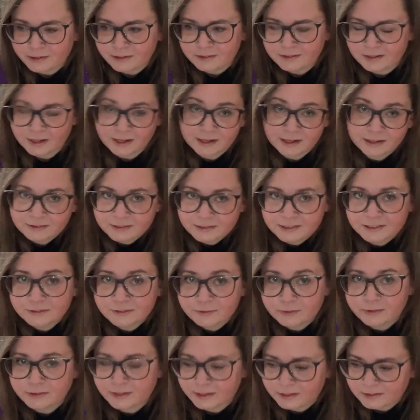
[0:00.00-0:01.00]
and it's
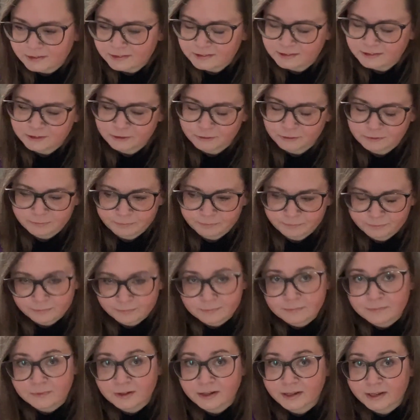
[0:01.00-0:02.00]
Warren Ellis, so
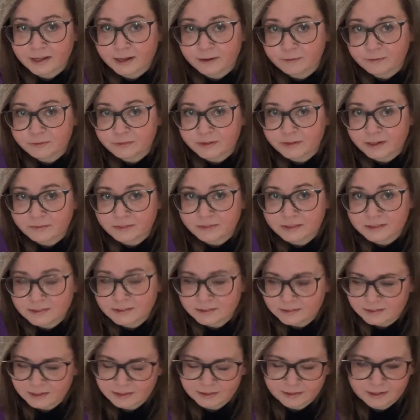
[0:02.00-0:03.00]
I have to have it
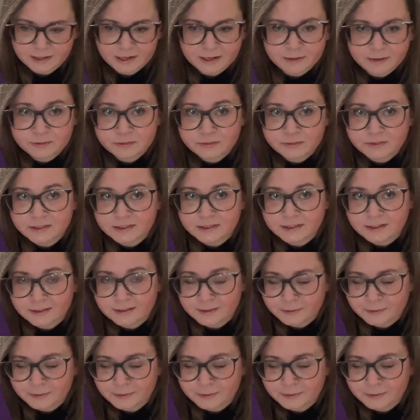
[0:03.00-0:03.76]
and I have to read it.